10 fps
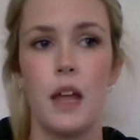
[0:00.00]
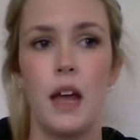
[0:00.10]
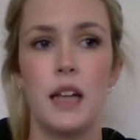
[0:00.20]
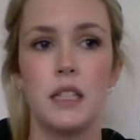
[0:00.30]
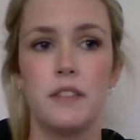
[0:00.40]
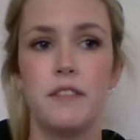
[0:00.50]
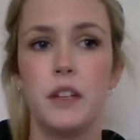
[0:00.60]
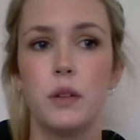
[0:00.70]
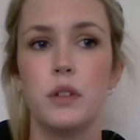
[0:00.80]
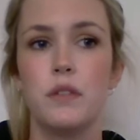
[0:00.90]
as a
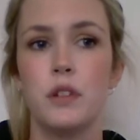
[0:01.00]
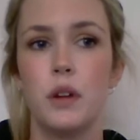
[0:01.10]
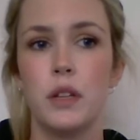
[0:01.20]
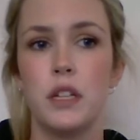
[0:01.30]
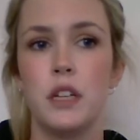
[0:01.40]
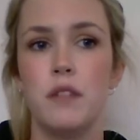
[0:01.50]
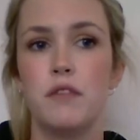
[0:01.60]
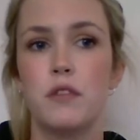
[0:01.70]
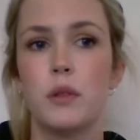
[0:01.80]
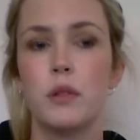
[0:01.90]
field of knowledge
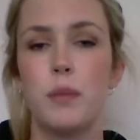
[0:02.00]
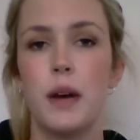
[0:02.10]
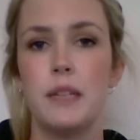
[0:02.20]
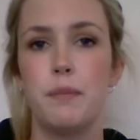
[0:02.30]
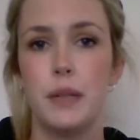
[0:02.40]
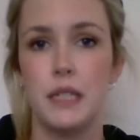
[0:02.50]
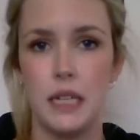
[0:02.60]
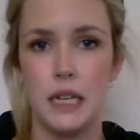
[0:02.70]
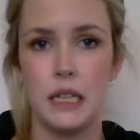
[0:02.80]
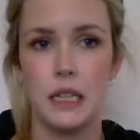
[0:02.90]
informed by
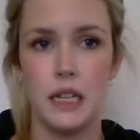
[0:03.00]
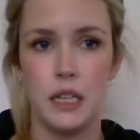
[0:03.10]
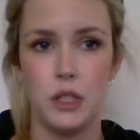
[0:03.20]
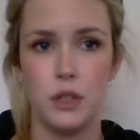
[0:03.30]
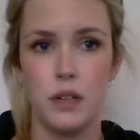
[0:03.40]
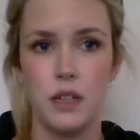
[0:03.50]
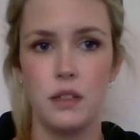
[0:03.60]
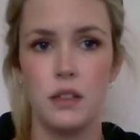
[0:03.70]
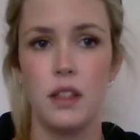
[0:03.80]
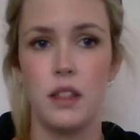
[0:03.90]
particular histories,
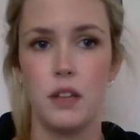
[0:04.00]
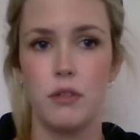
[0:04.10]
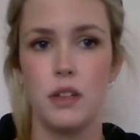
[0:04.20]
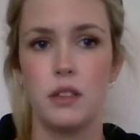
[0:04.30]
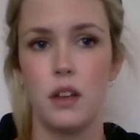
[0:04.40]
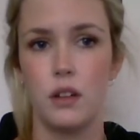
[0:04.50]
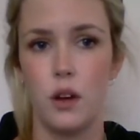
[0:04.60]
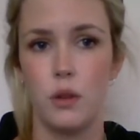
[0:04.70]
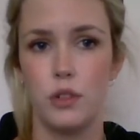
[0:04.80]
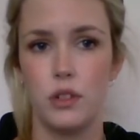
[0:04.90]
theories, and
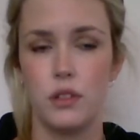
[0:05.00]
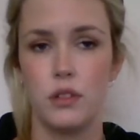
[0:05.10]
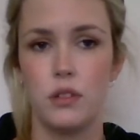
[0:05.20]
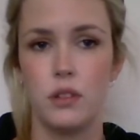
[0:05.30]
cultures.